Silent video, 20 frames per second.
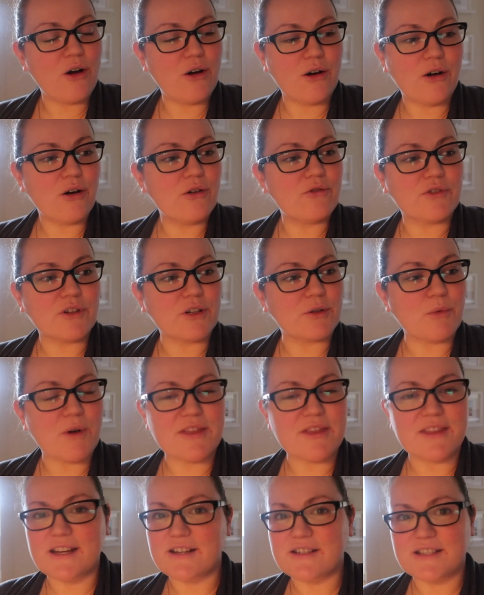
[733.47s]
over
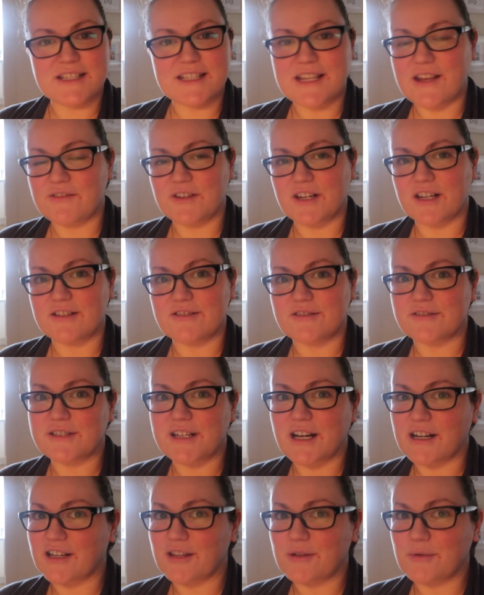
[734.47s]

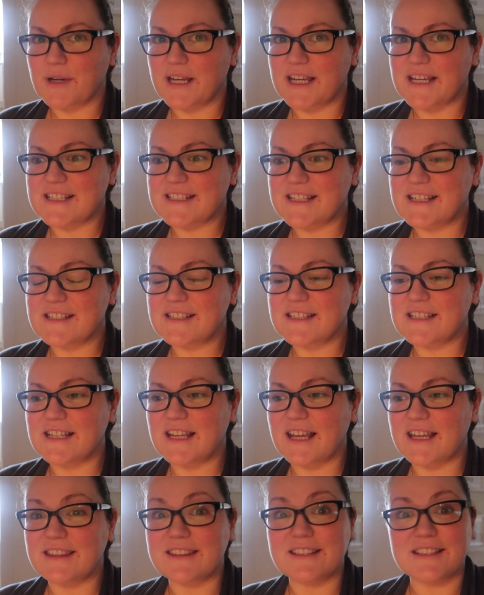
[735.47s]
1,700 earthquakes
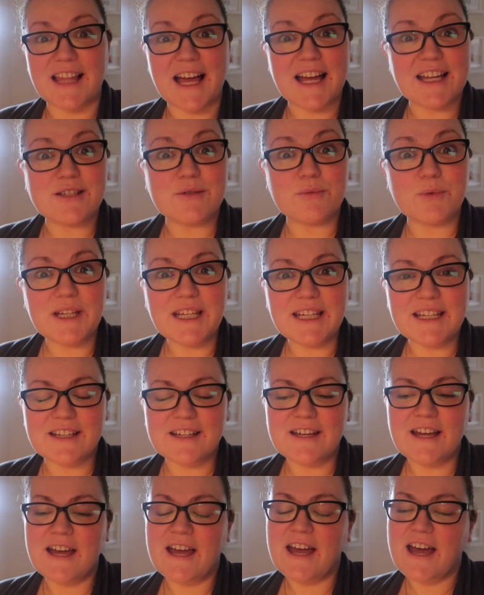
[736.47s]
in the last week.